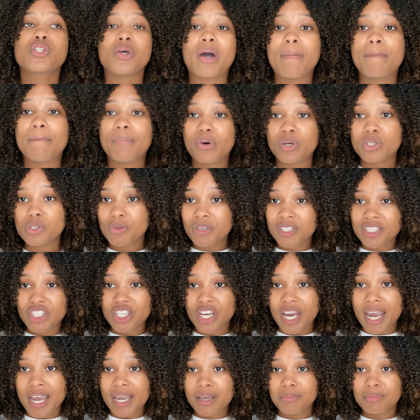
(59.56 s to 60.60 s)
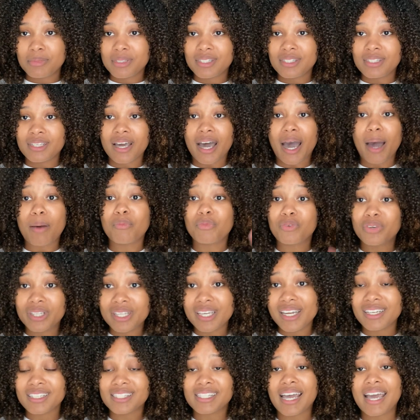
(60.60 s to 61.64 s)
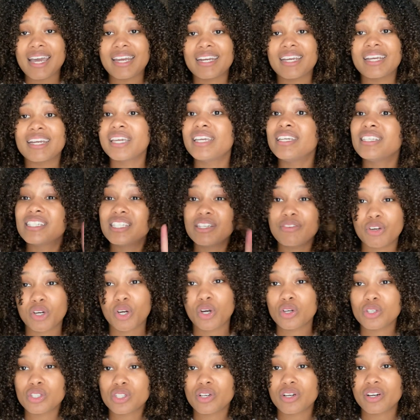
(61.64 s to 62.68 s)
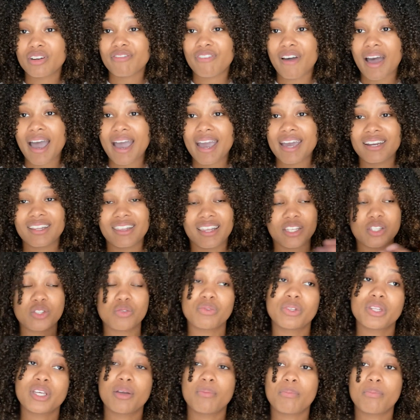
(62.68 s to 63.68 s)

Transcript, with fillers: So I'm booked with James. I'm really excited. He's DevaCurl certified. That's really